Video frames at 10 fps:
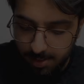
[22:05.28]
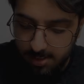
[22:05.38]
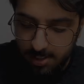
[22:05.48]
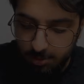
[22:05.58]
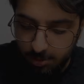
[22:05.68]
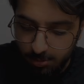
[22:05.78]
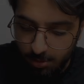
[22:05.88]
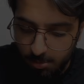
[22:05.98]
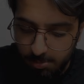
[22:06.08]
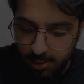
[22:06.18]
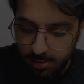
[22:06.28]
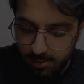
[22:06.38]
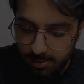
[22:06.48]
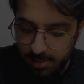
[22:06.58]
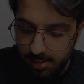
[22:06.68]
is equal to omega
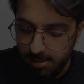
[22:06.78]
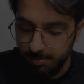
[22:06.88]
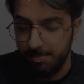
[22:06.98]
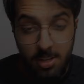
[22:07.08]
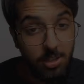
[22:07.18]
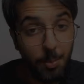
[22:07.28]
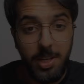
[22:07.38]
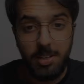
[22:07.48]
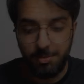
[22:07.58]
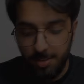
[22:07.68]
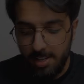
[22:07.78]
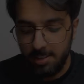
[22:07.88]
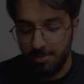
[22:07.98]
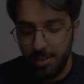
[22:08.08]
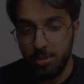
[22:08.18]
t. So we can
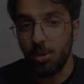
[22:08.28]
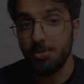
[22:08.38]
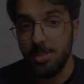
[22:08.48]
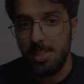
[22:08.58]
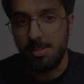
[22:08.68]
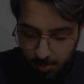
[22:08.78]
find the value of t.